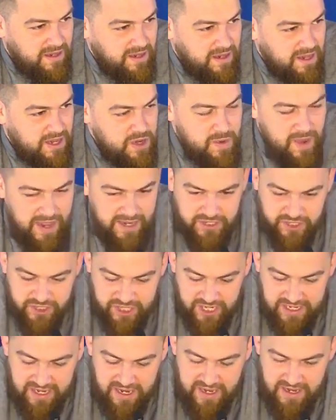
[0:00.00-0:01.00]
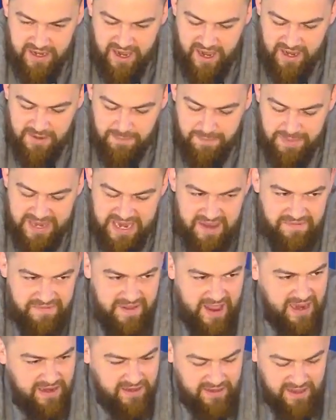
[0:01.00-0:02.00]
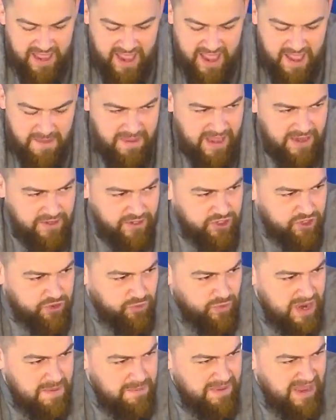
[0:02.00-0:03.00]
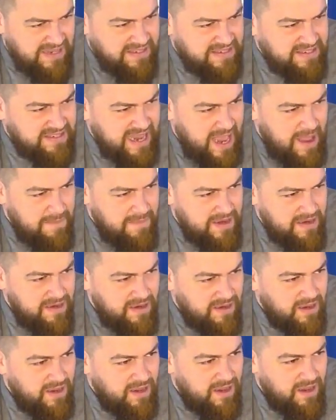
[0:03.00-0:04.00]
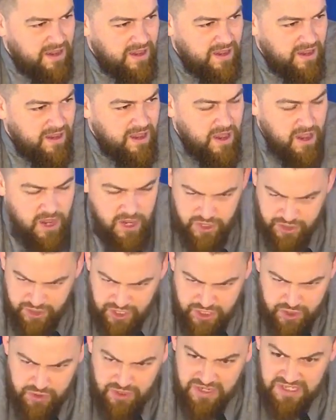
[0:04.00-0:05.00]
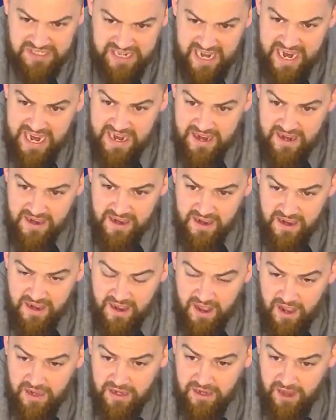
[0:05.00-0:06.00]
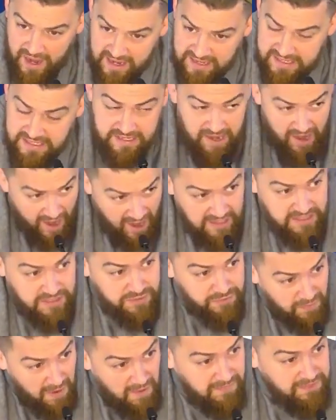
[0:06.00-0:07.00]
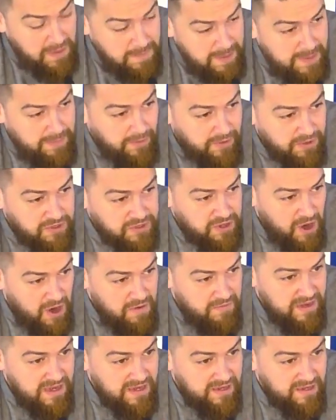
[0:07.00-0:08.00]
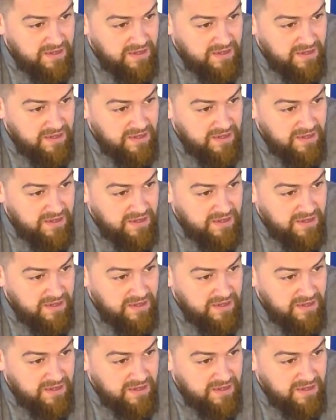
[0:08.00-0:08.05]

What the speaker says: You had chicken and beef and lamb and shrimp and salmon. Did you just say it's God's fault that people are starving?